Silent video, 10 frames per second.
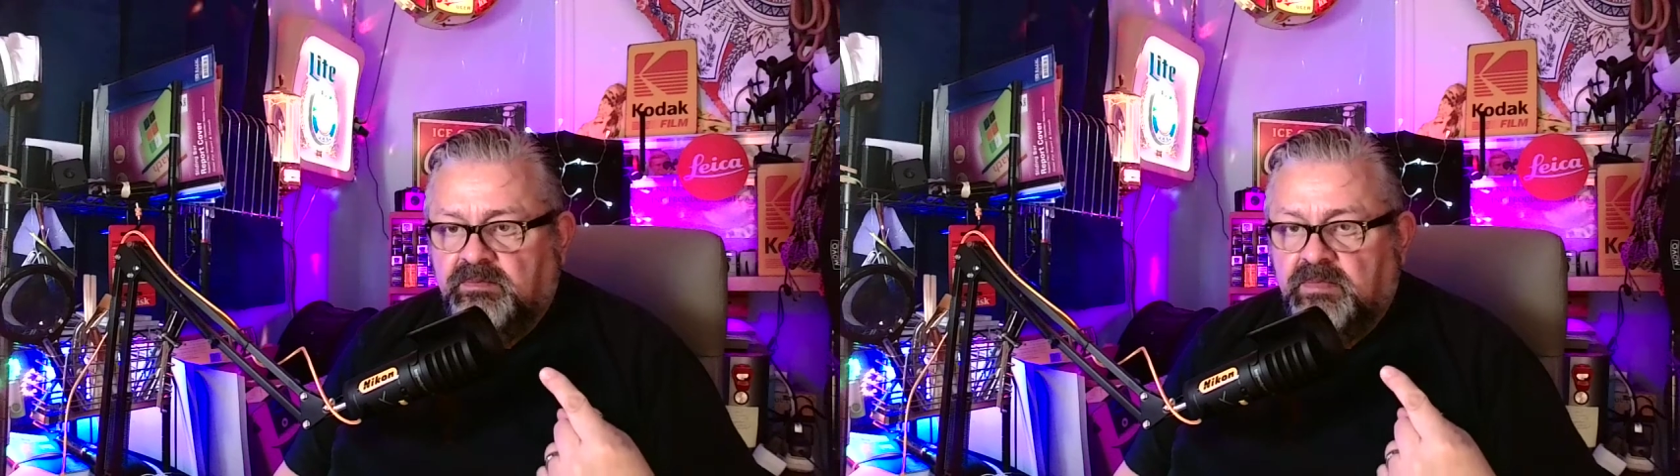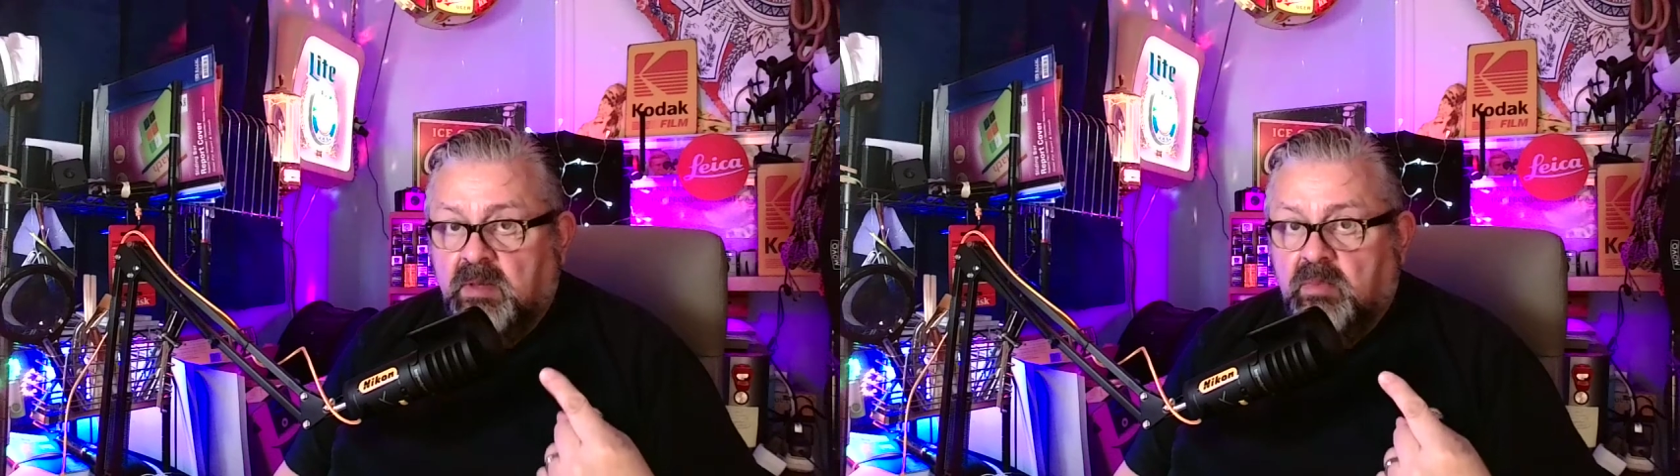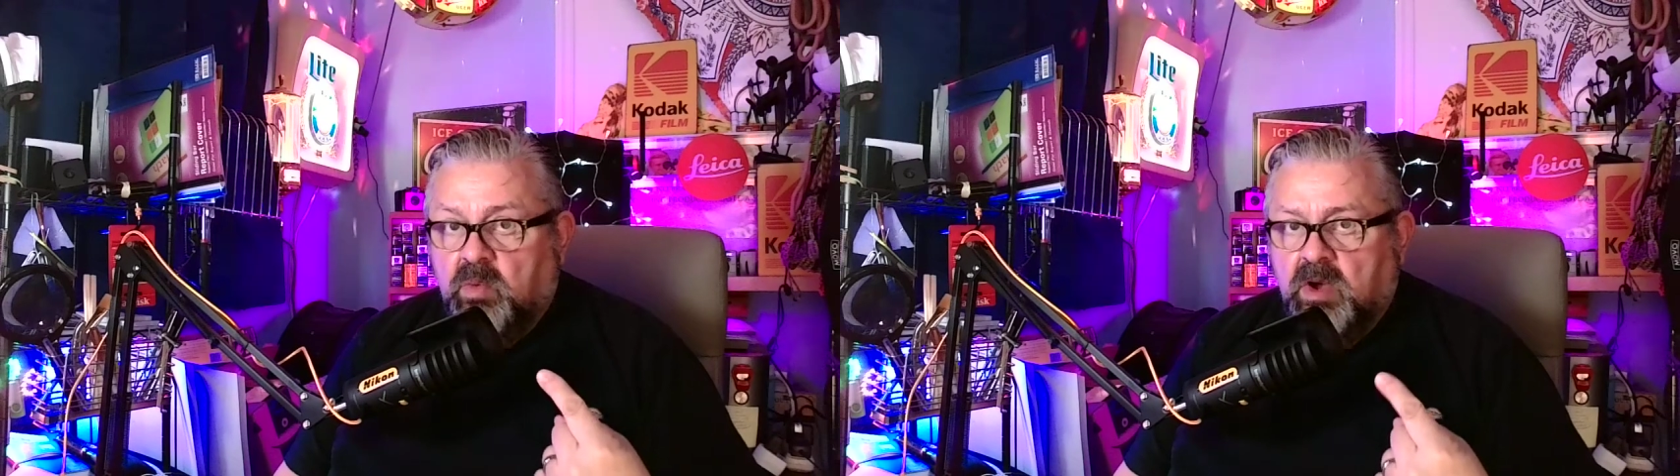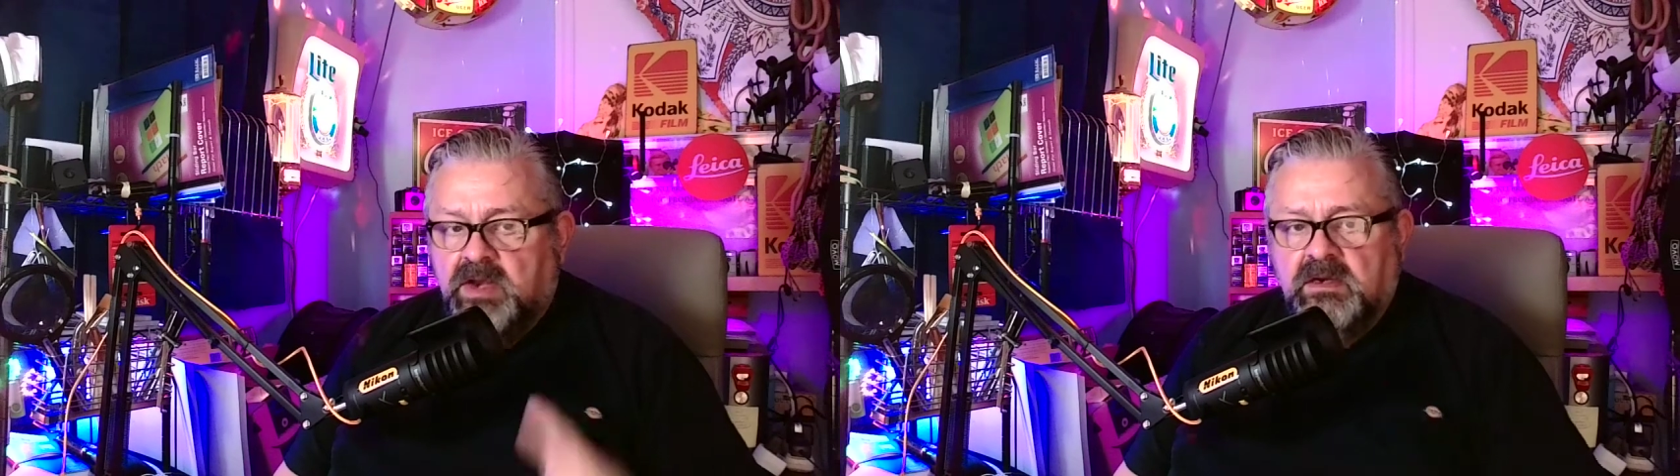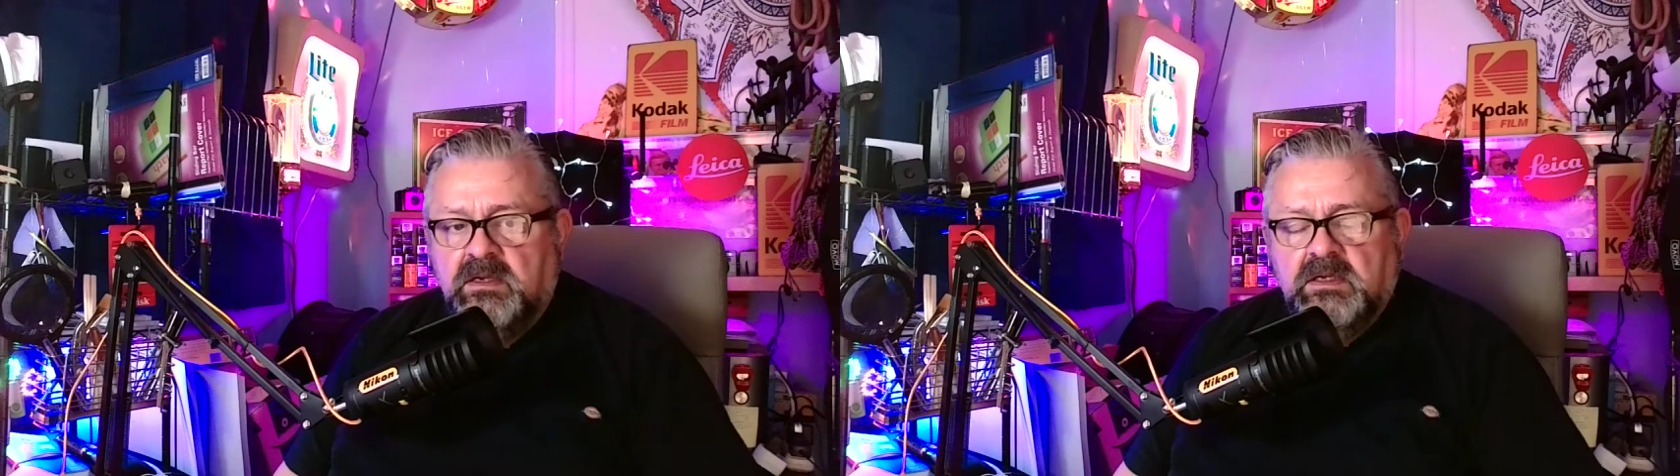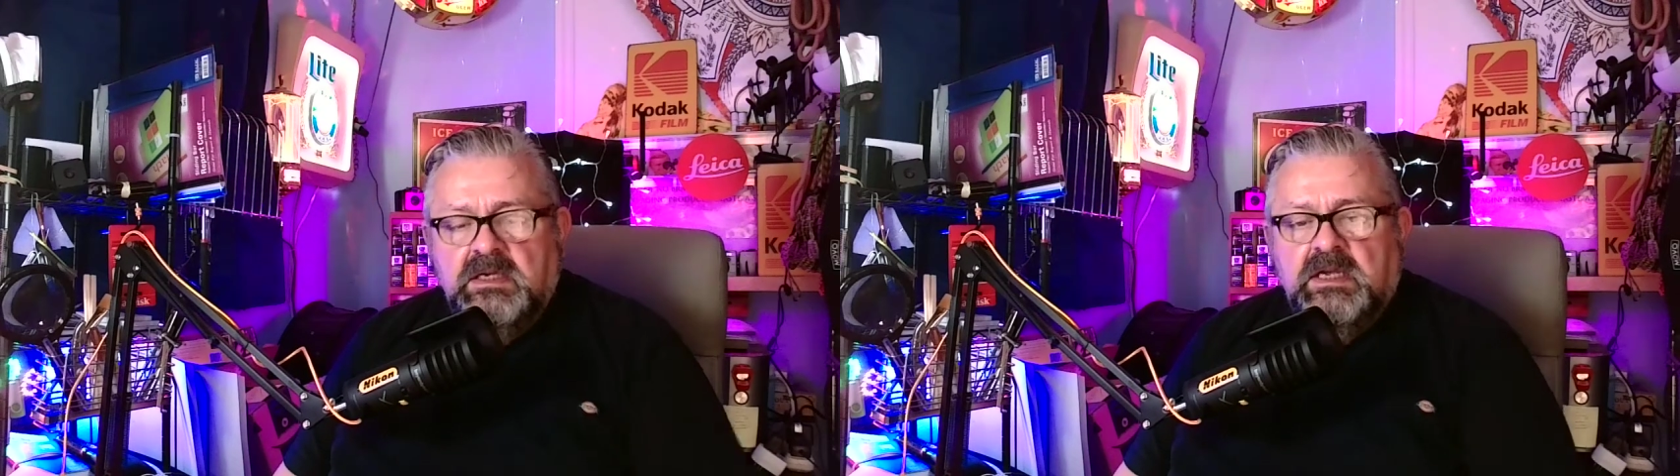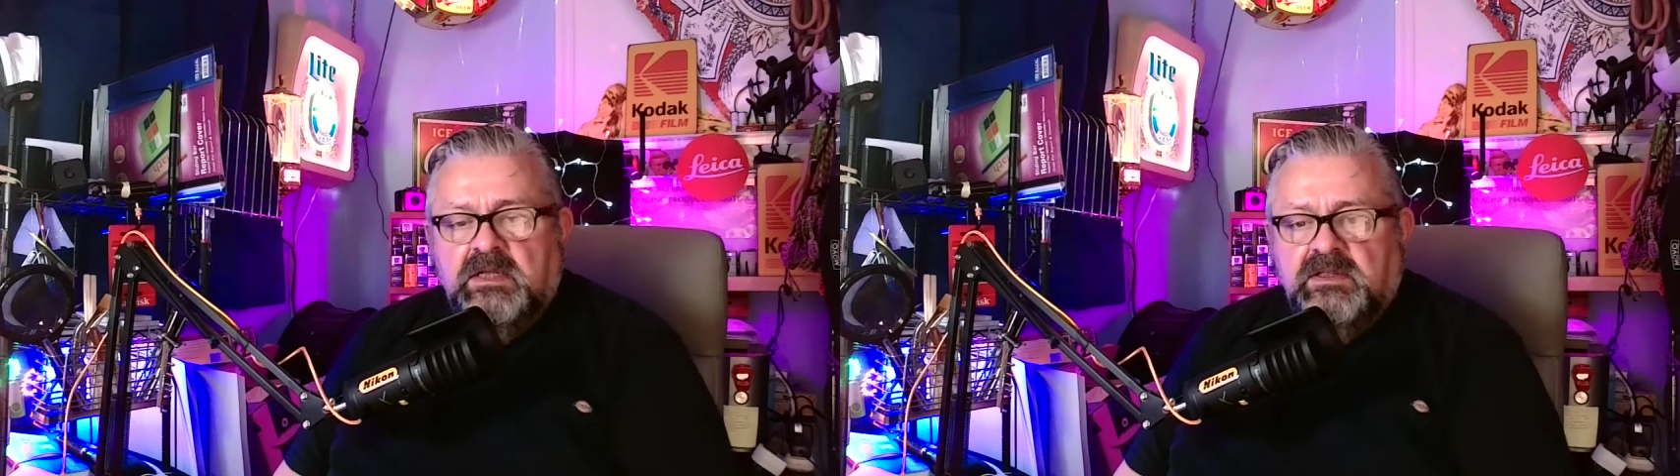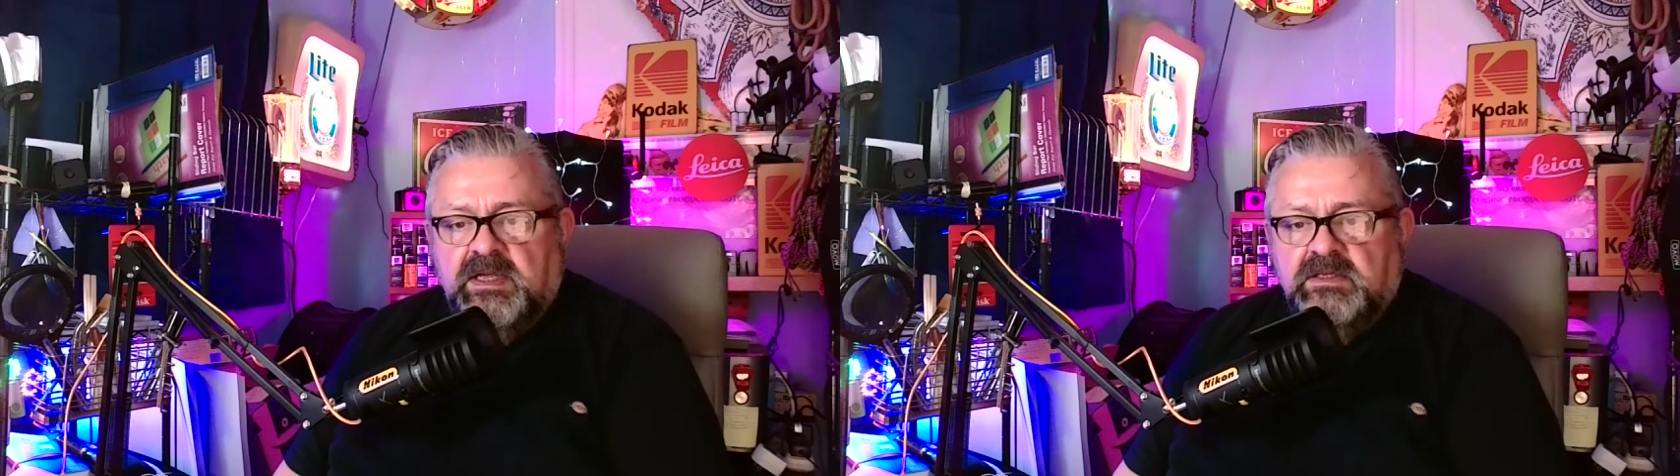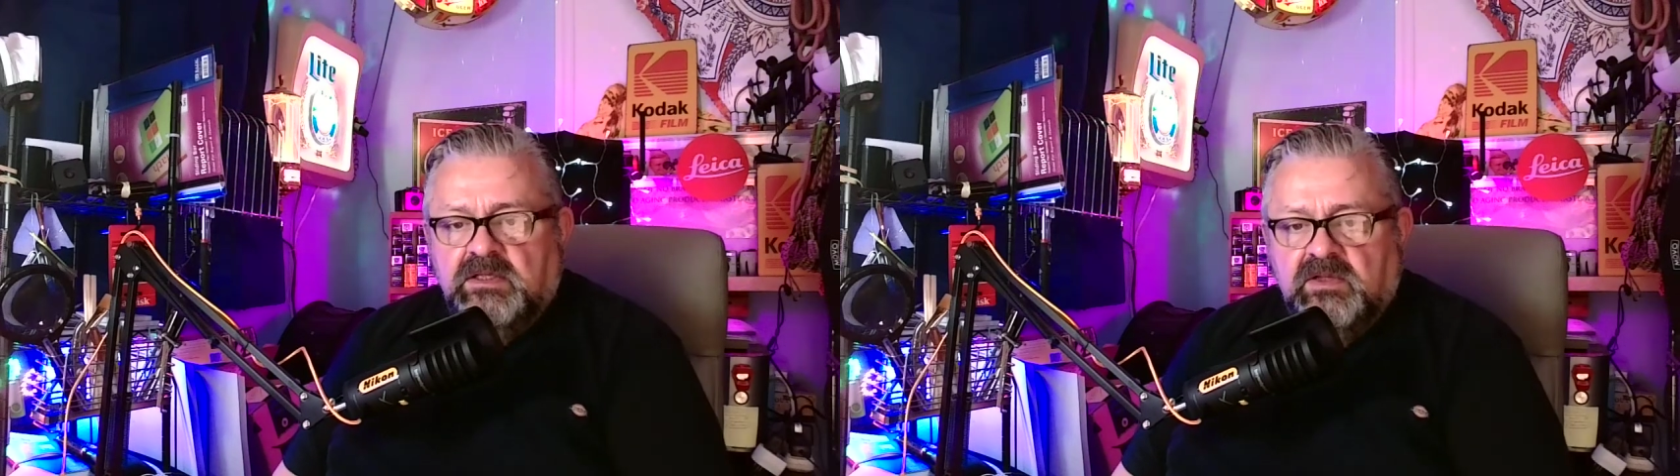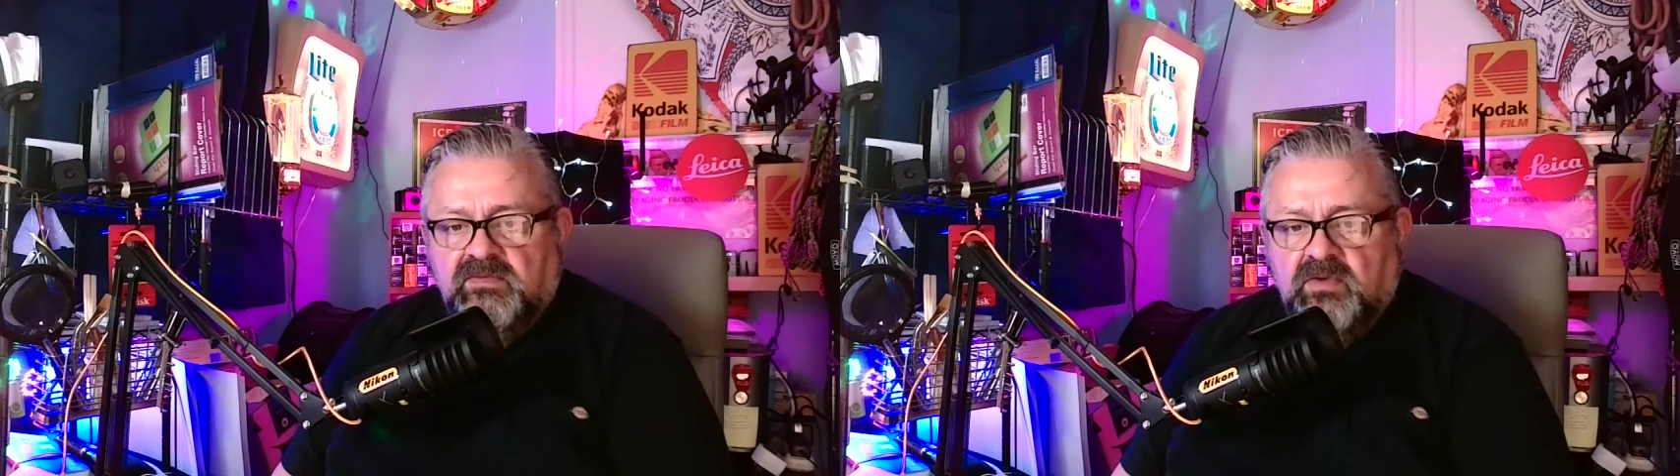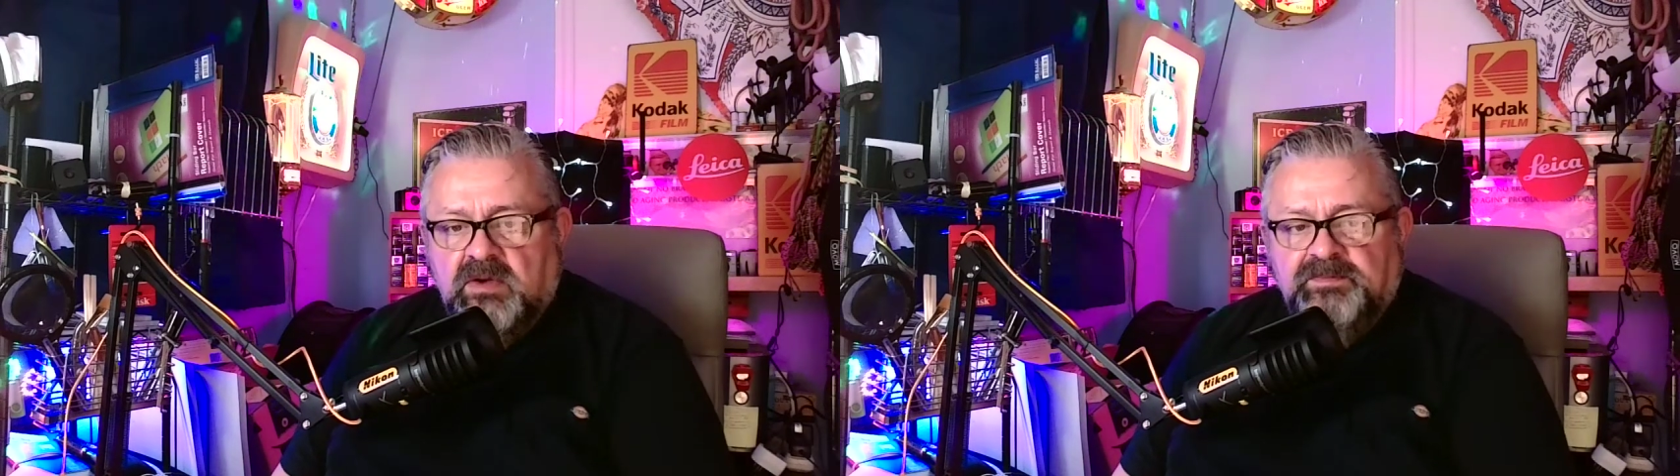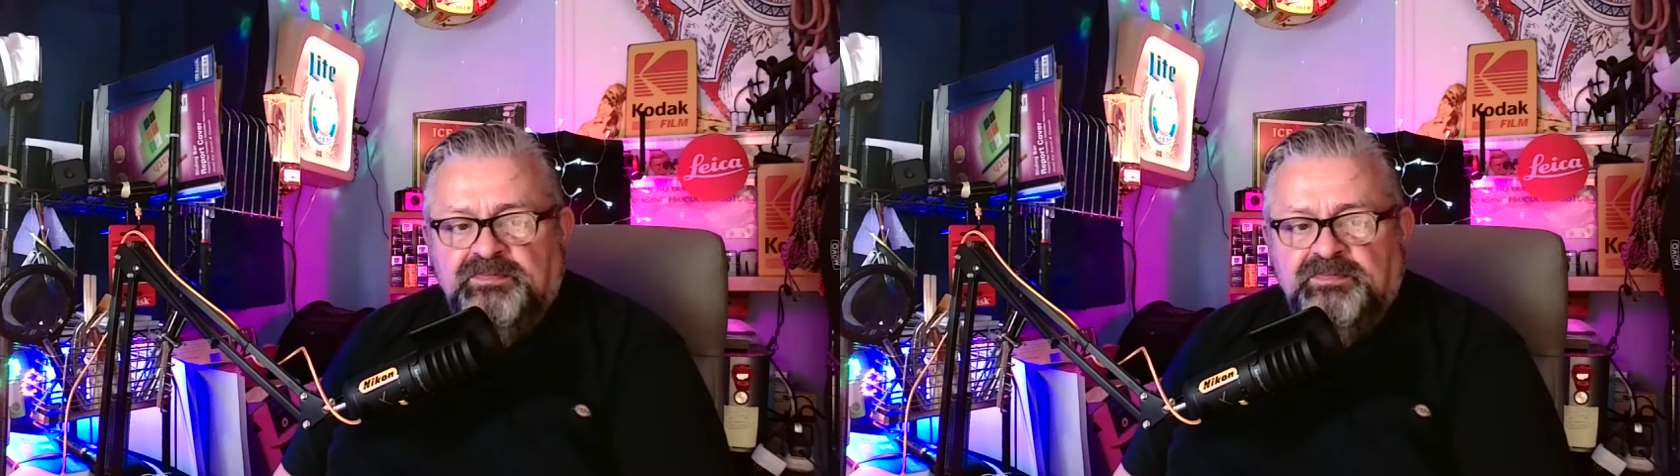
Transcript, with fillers: number one thing to look for.